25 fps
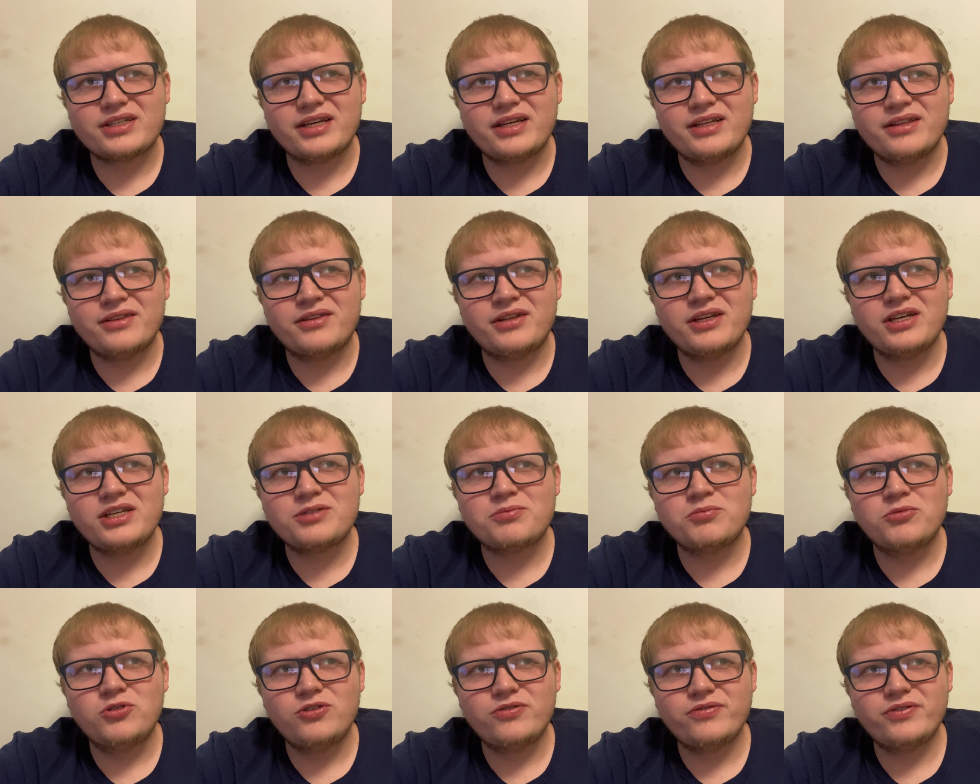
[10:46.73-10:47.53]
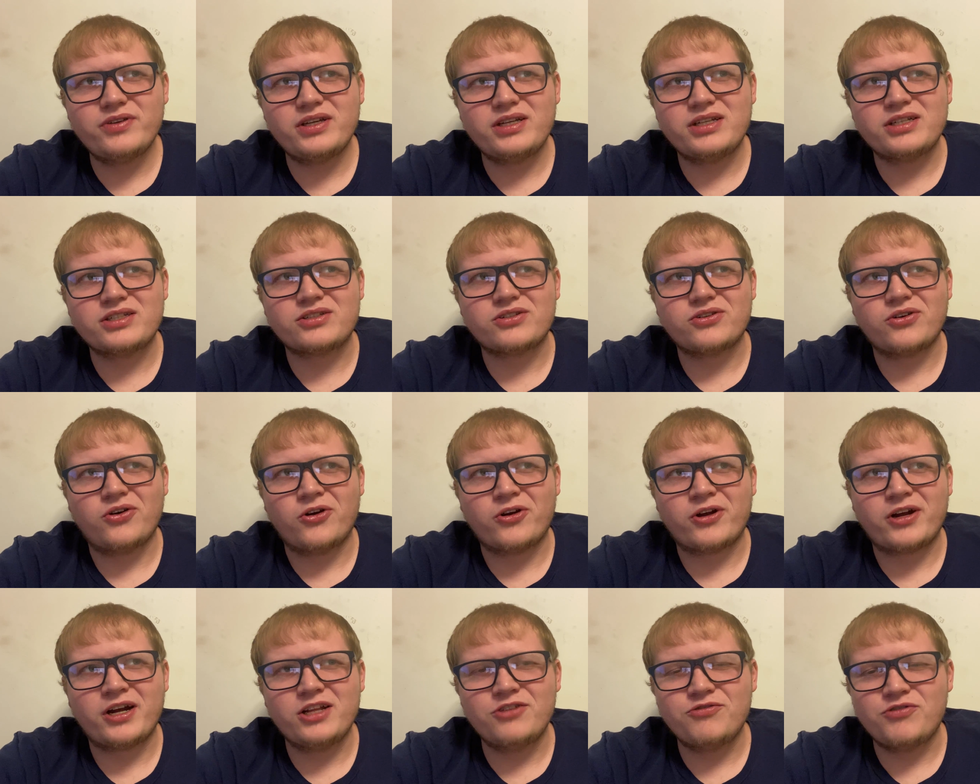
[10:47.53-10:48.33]
These movies
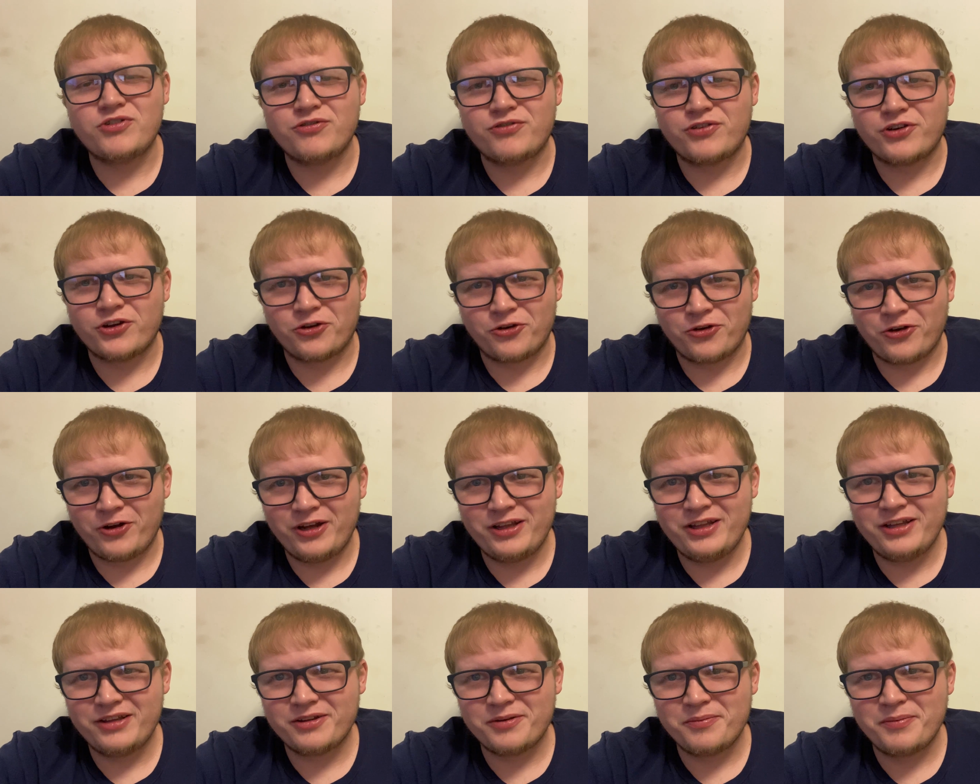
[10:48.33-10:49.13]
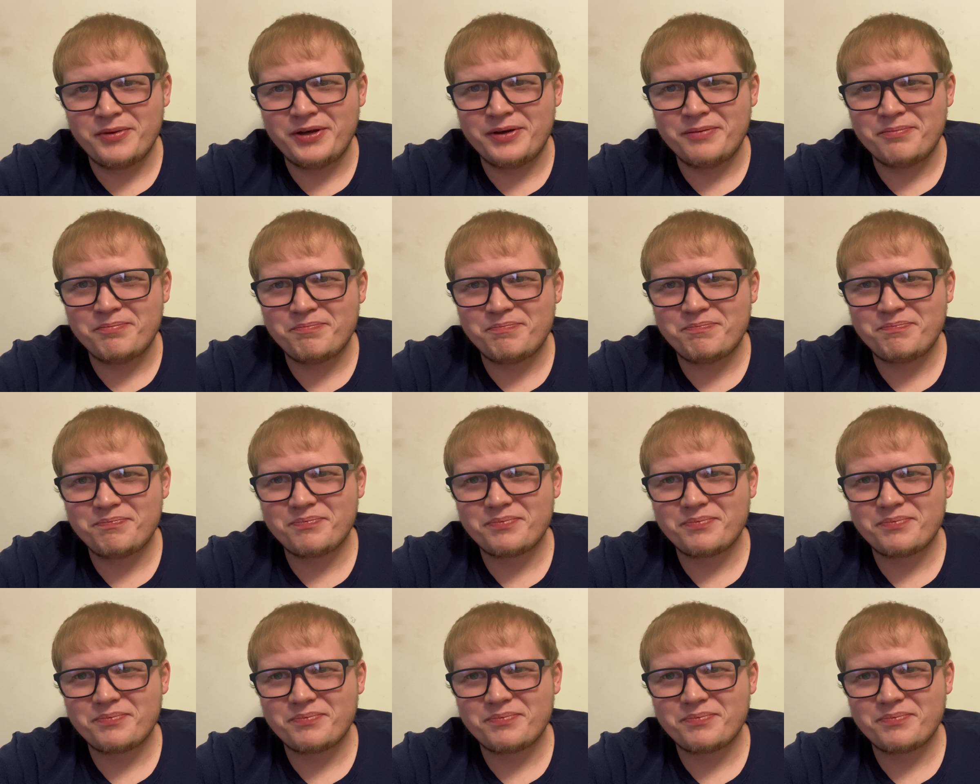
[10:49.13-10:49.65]
are kind of infuriating to me.